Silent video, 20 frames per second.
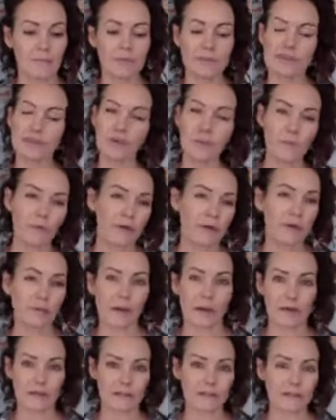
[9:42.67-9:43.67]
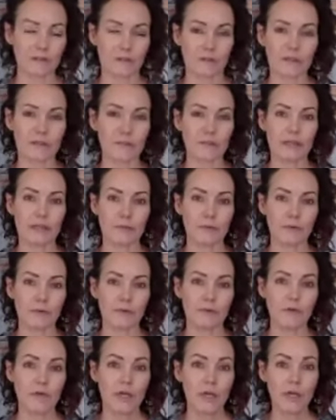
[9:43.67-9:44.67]
But don't worry about excluding
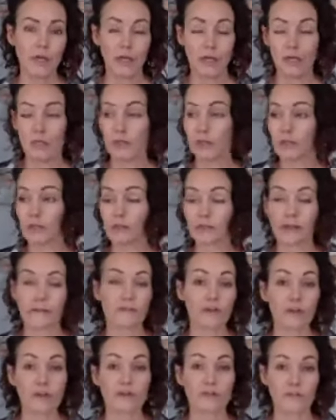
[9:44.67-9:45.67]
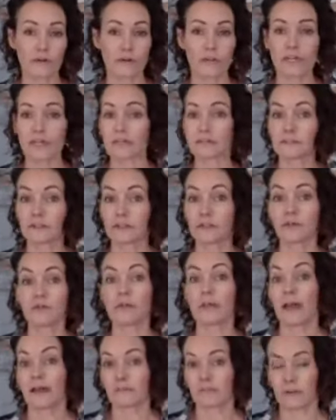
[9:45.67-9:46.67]
people. You're never going to fully
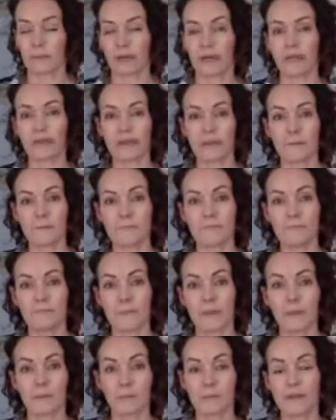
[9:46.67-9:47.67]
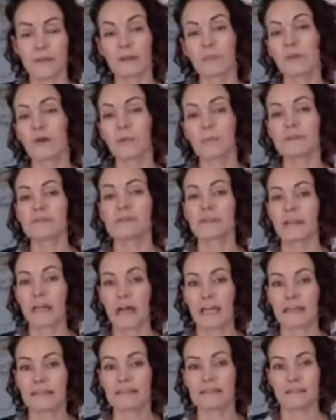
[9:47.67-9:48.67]
exclude everybody. But the purpose of the
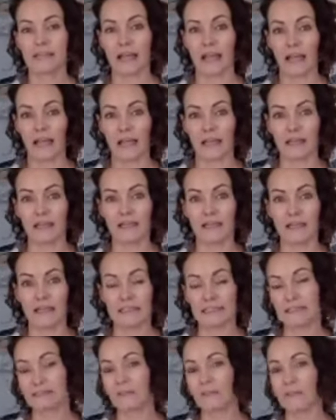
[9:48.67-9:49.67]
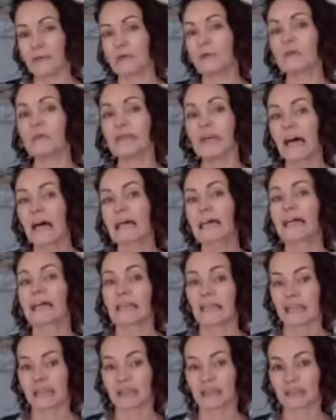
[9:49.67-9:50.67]
ICA is to build that
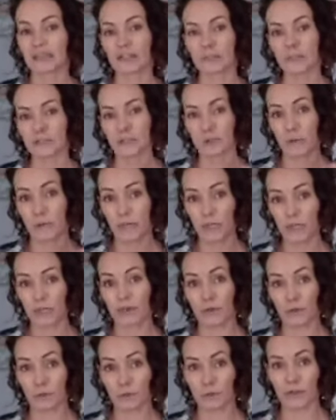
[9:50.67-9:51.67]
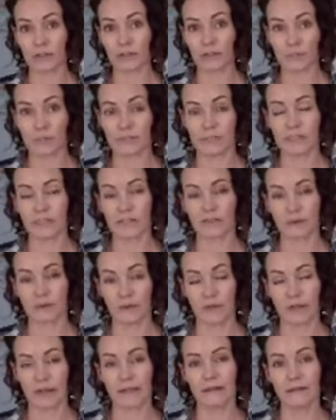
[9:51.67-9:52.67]
connection between you and your potential
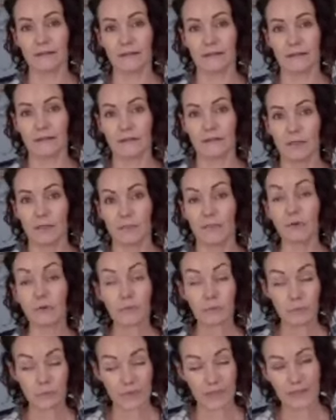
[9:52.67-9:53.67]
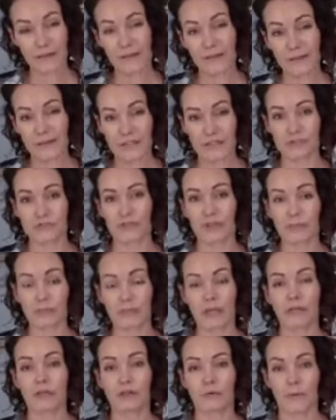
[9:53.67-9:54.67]
client, but really to
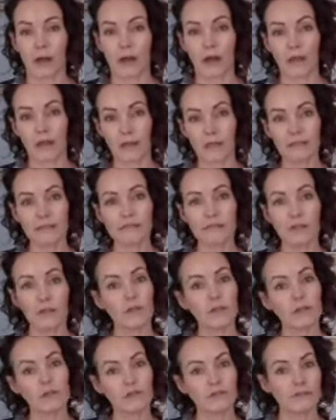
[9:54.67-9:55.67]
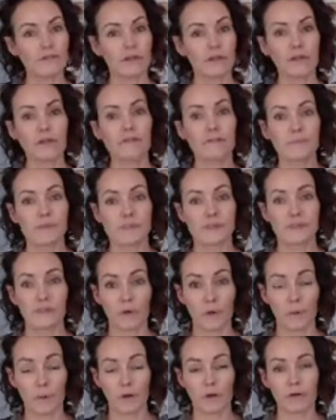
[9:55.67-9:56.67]
streamline your marketing so you can use very
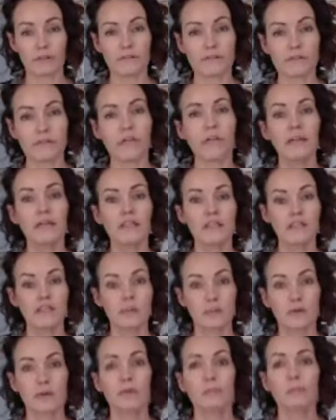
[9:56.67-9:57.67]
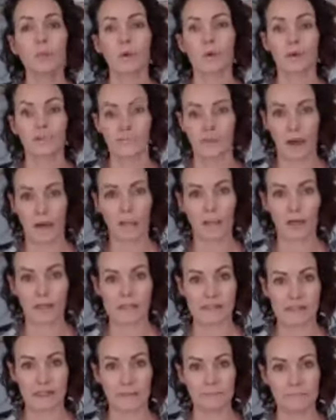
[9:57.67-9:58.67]
specific words to bring more of that
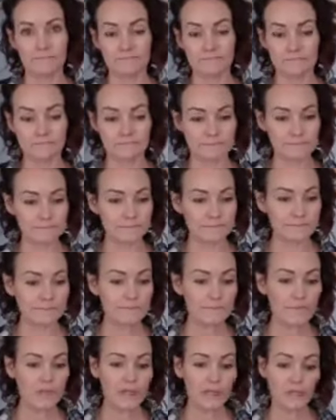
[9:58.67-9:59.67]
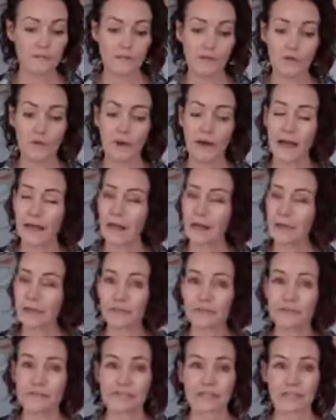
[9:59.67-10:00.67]
person in. So I
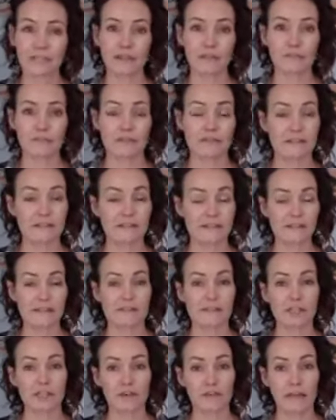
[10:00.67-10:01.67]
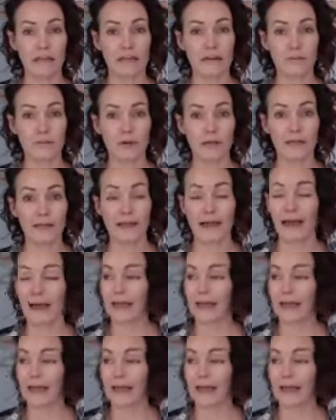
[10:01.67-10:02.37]
understand the resistance to creating one.